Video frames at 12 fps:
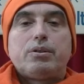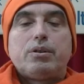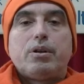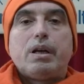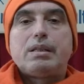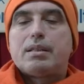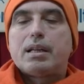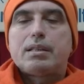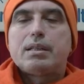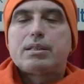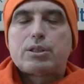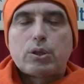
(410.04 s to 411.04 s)
It's
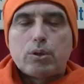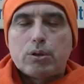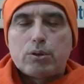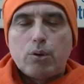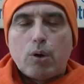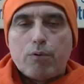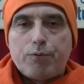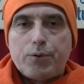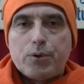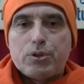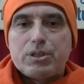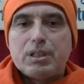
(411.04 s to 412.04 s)
nothing too
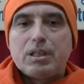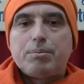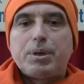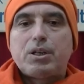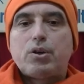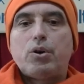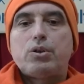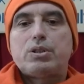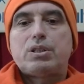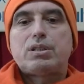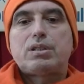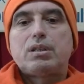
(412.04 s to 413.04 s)
confusing
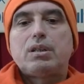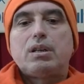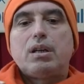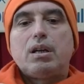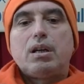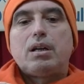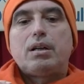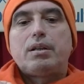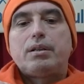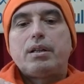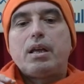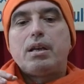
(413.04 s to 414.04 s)
because
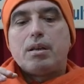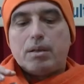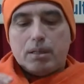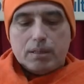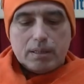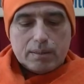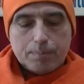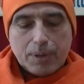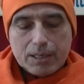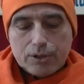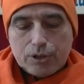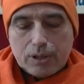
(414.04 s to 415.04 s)
in this
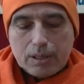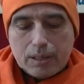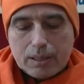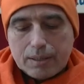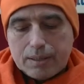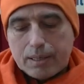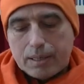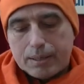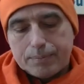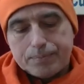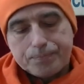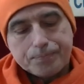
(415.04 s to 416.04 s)
Panchang,
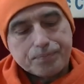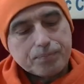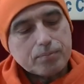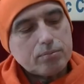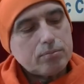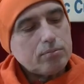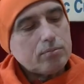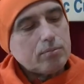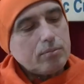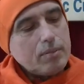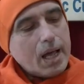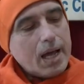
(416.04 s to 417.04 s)
the
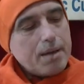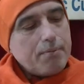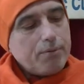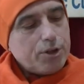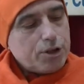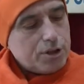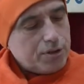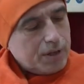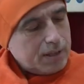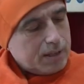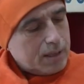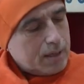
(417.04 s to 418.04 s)
time which is
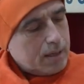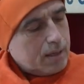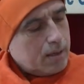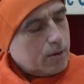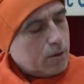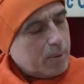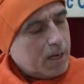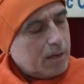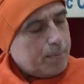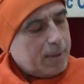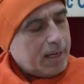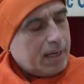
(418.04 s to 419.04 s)
written on
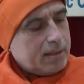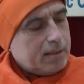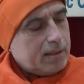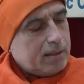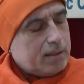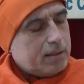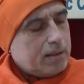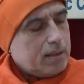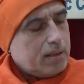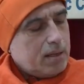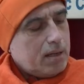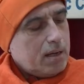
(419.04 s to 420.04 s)
many places,
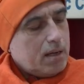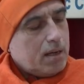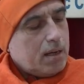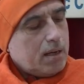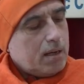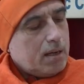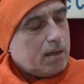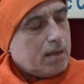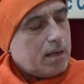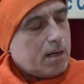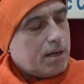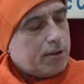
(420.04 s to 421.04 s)

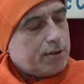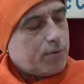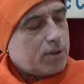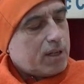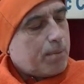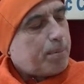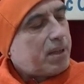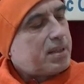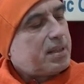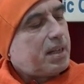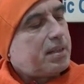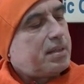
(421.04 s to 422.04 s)
here is, for example,
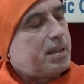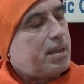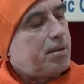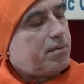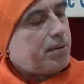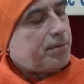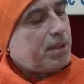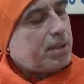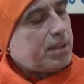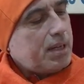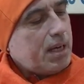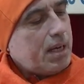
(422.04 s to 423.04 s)

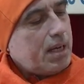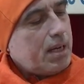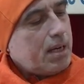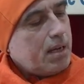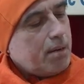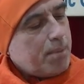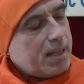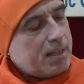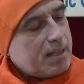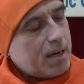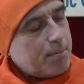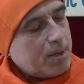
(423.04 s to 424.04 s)
1653, but
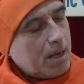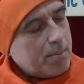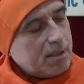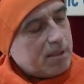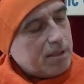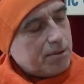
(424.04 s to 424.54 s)
sometimes it is